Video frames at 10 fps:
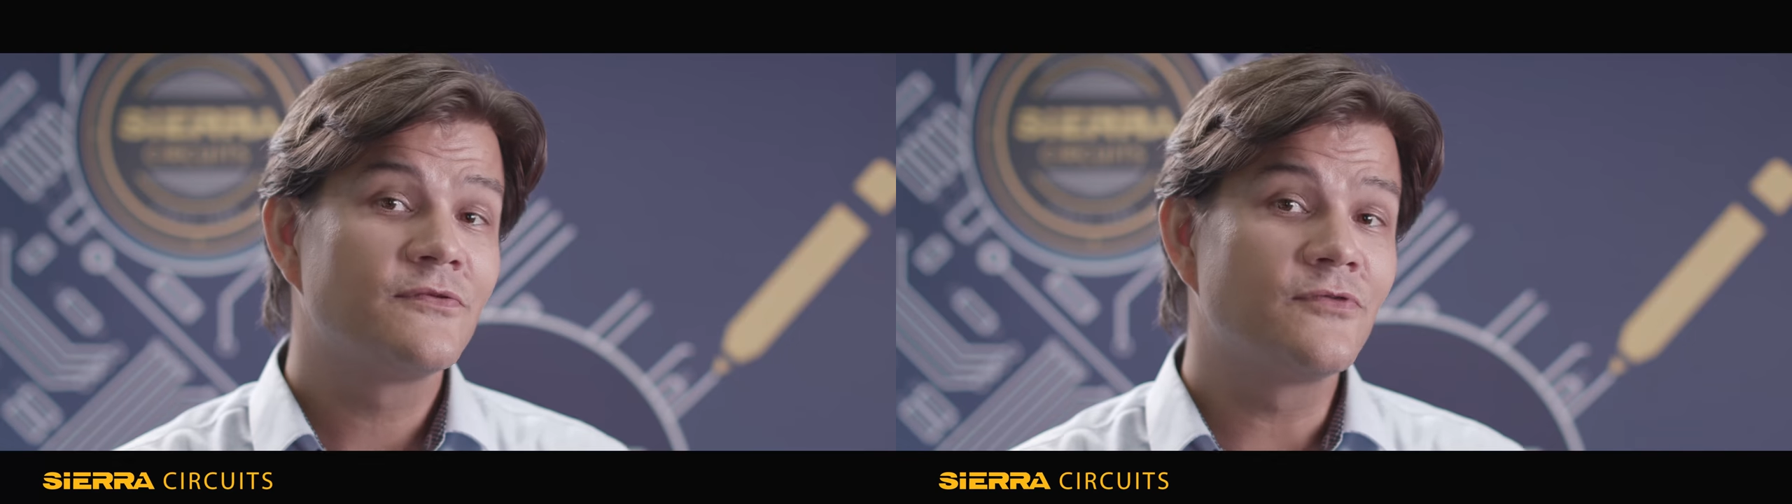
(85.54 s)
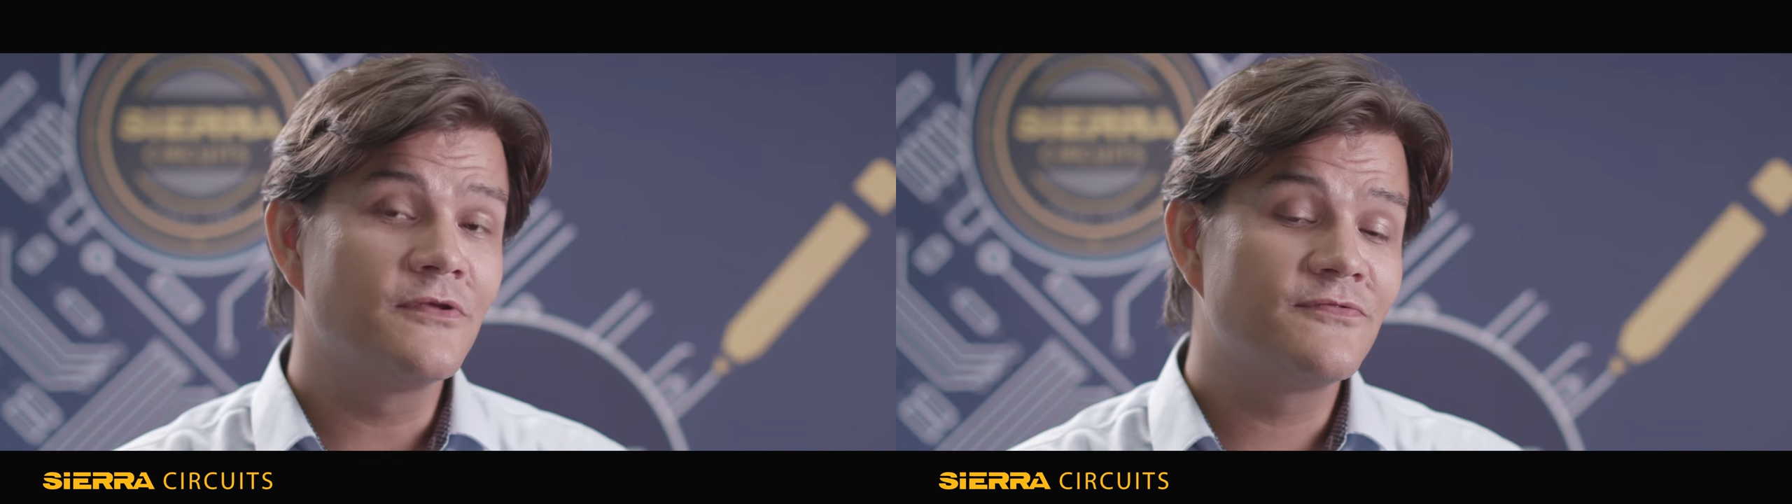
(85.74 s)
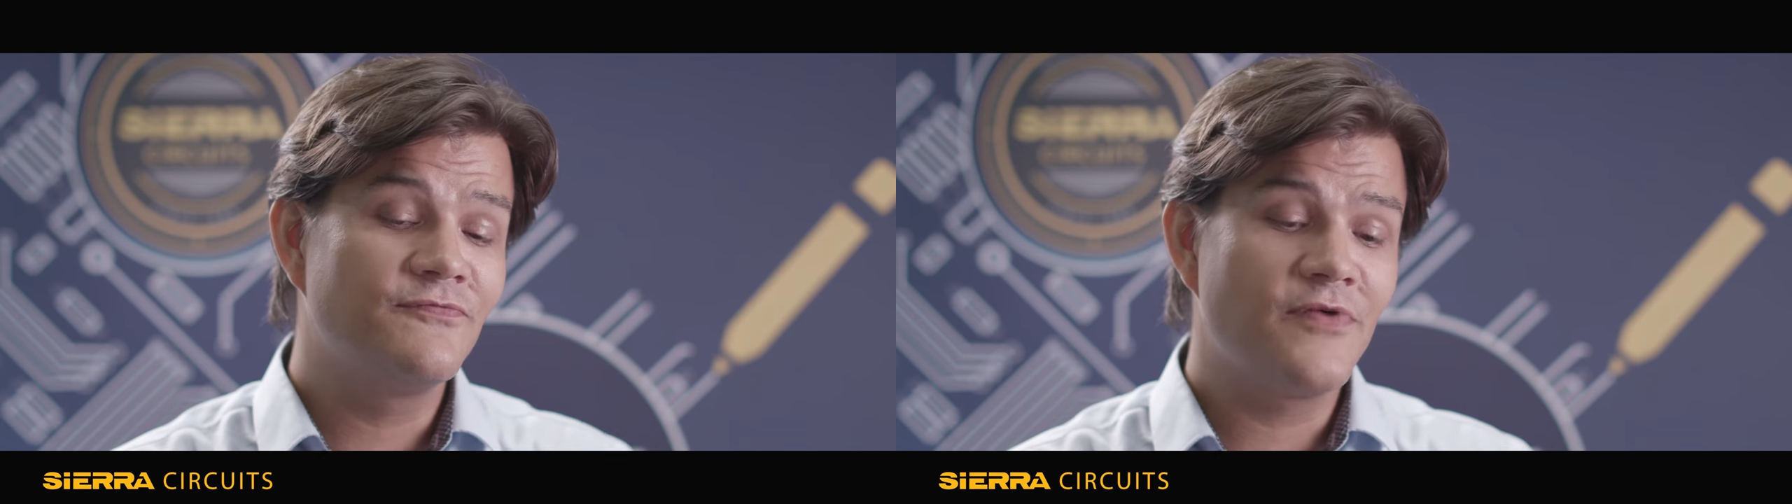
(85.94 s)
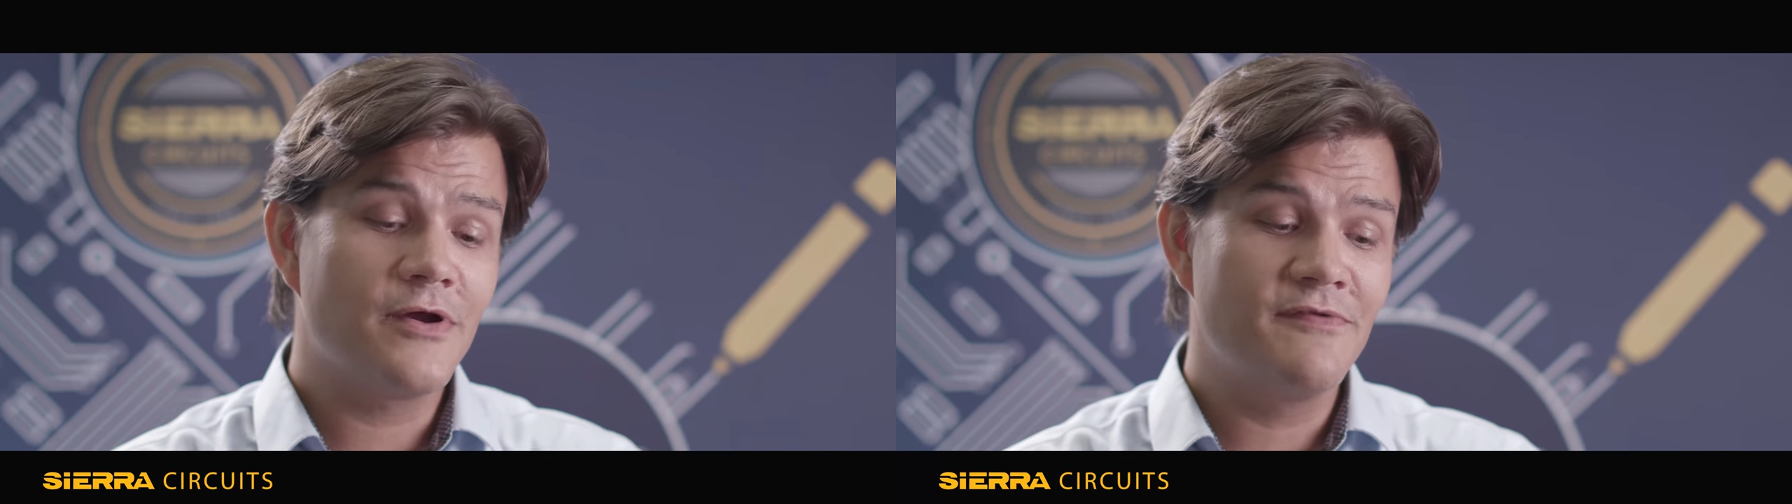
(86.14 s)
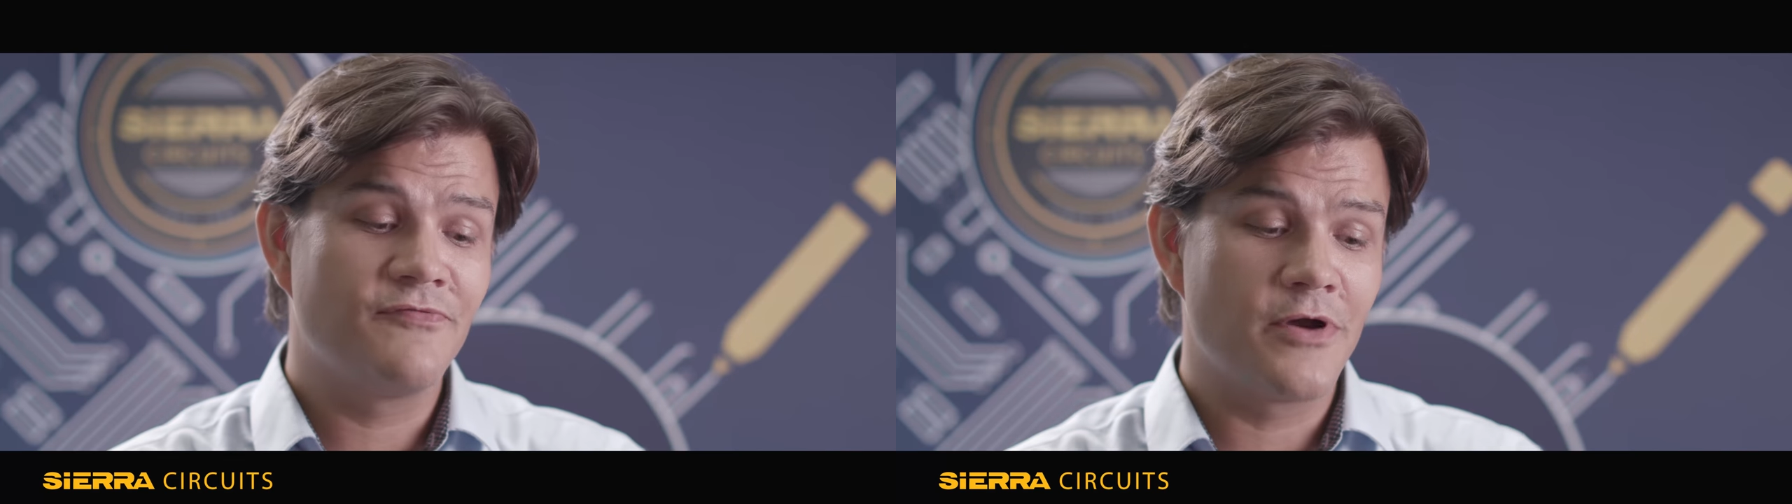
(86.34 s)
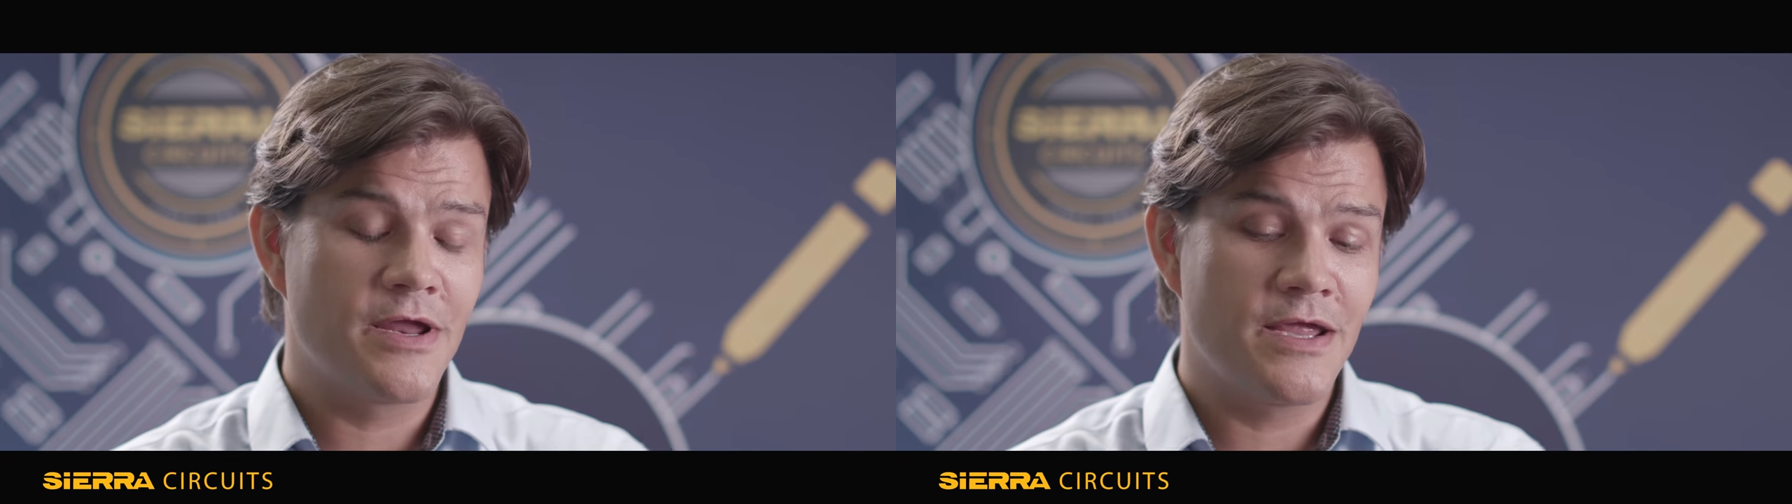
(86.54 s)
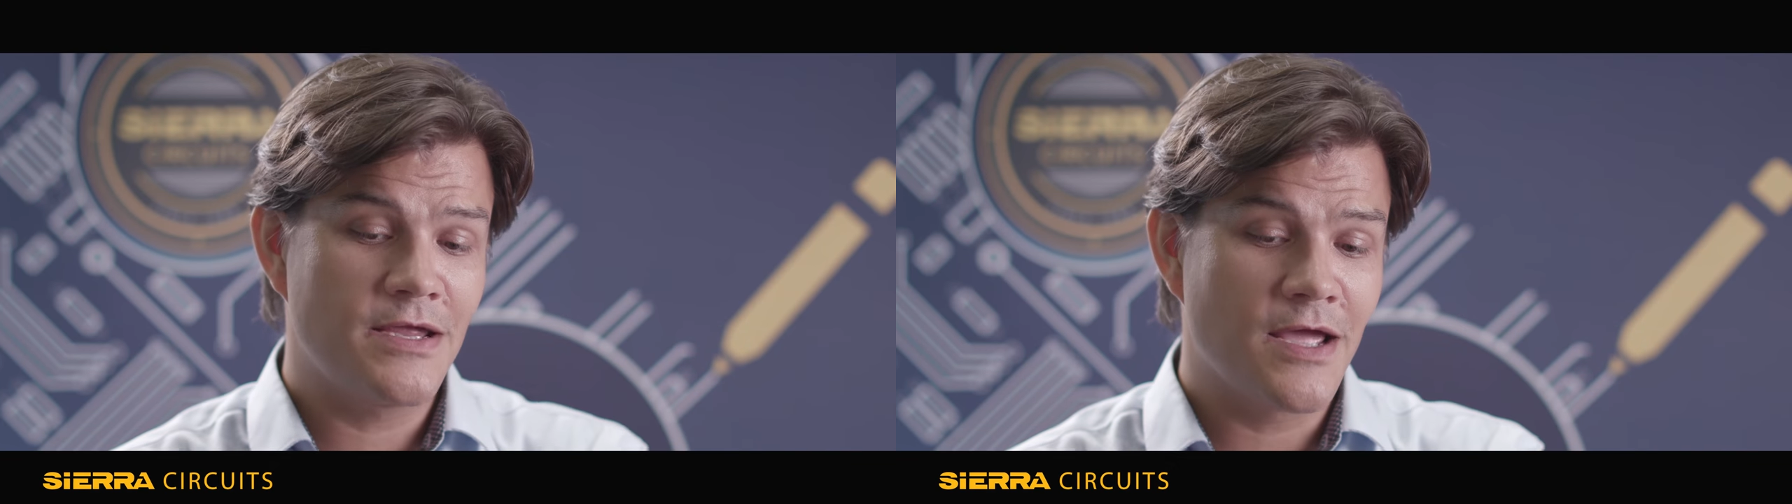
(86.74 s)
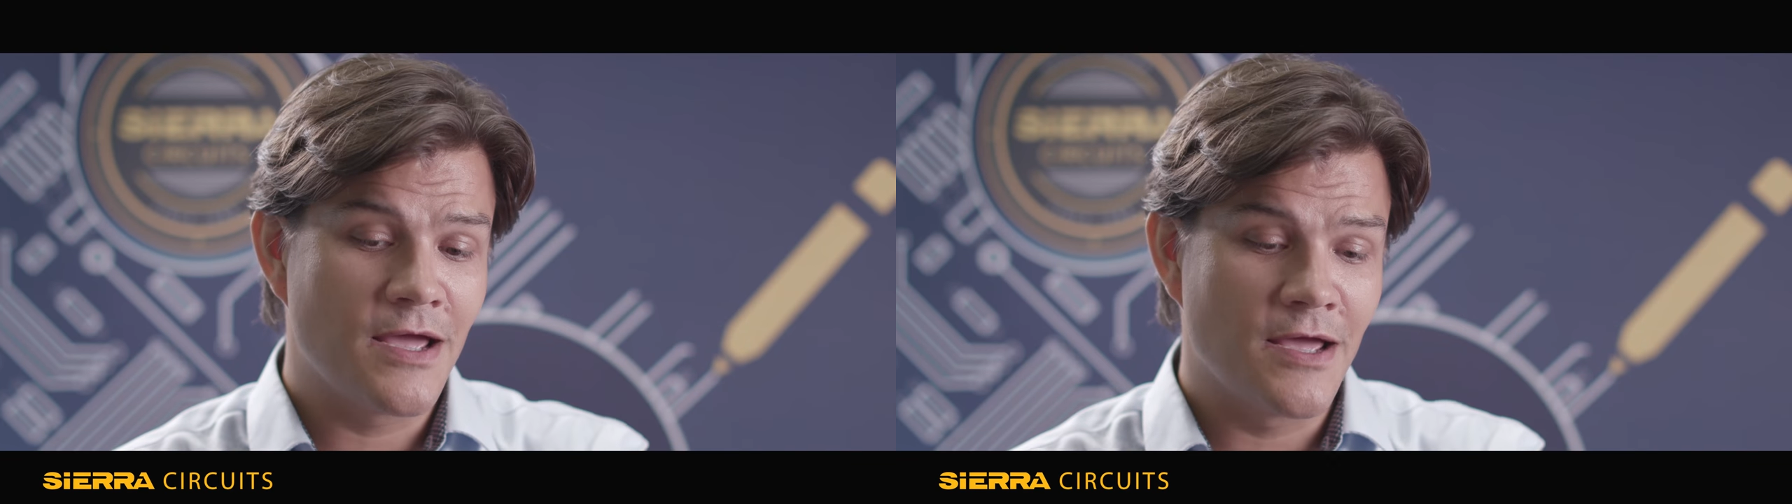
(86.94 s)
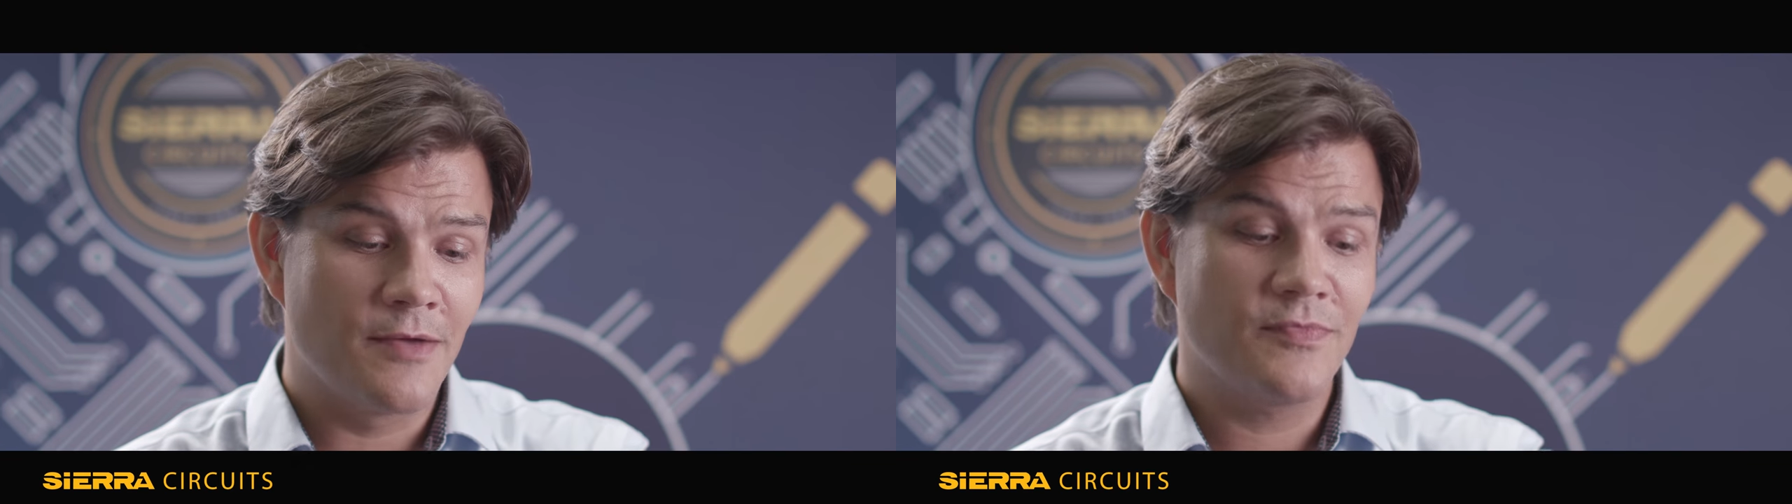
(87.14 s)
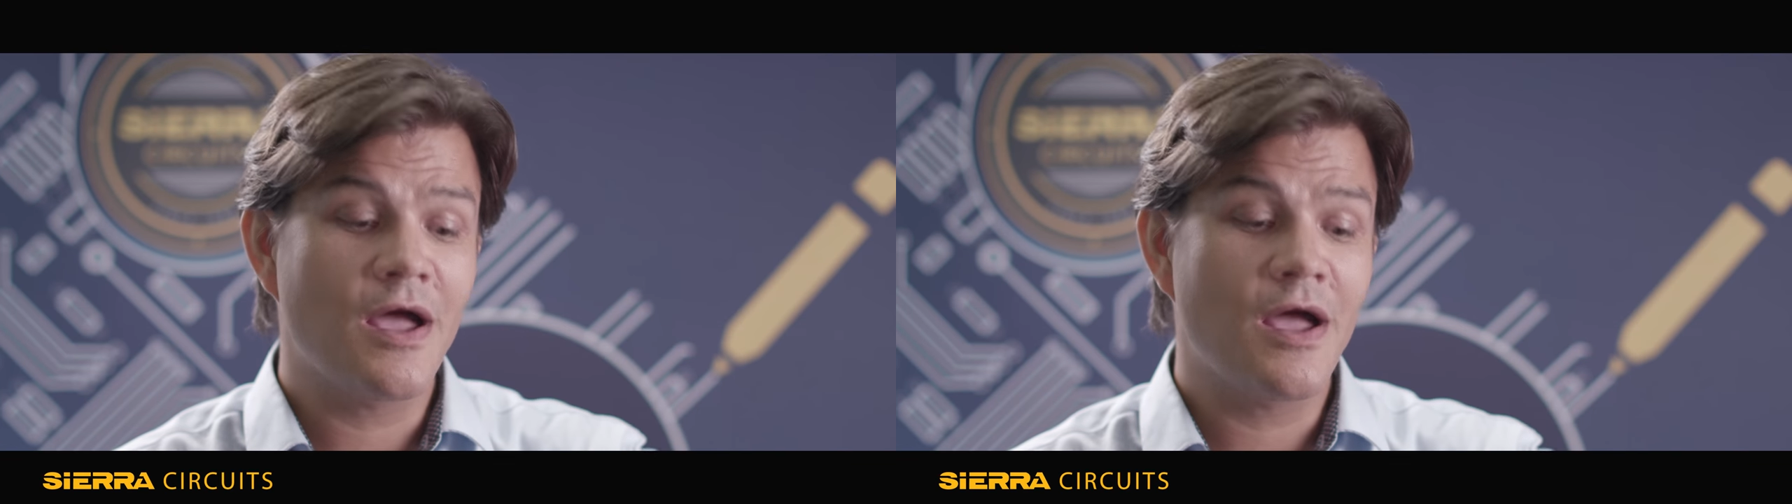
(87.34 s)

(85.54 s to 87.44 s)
So it's very, very um,